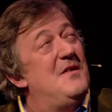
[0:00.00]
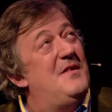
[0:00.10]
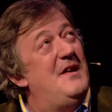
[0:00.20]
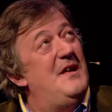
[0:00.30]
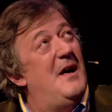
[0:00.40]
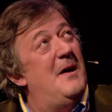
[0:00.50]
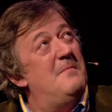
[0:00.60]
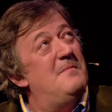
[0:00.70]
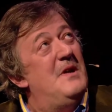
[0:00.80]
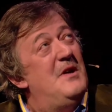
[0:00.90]

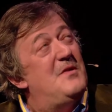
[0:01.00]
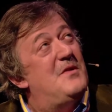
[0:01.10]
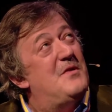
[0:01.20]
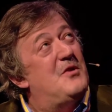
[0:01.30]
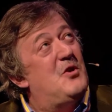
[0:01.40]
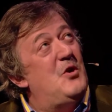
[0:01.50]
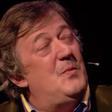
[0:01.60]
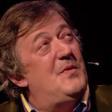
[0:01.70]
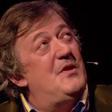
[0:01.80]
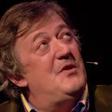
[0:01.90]
the
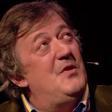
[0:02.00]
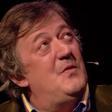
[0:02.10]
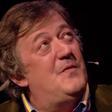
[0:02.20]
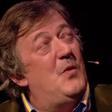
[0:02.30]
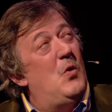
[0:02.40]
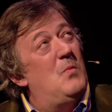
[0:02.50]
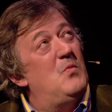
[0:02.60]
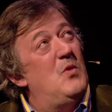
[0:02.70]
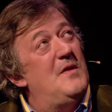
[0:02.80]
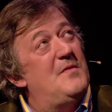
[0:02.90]
group that you
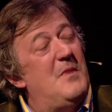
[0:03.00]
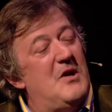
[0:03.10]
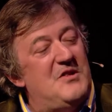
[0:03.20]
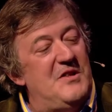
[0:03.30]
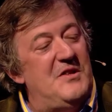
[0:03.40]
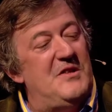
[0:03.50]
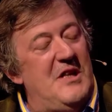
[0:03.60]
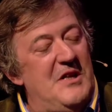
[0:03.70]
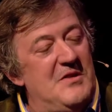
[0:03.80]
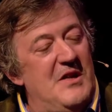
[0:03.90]
form with Martin and
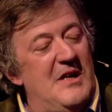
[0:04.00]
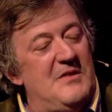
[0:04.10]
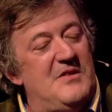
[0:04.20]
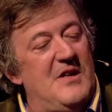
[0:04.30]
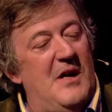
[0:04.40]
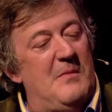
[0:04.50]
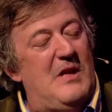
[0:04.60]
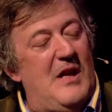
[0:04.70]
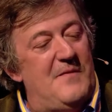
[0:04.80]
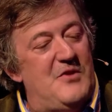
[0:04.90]
Ian
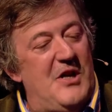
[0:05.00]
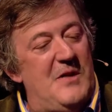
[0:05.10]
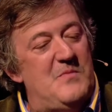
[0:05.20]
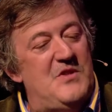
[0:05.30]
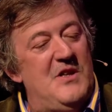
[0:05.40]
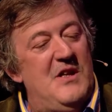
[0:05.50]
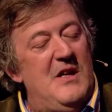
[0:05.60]
and Clive James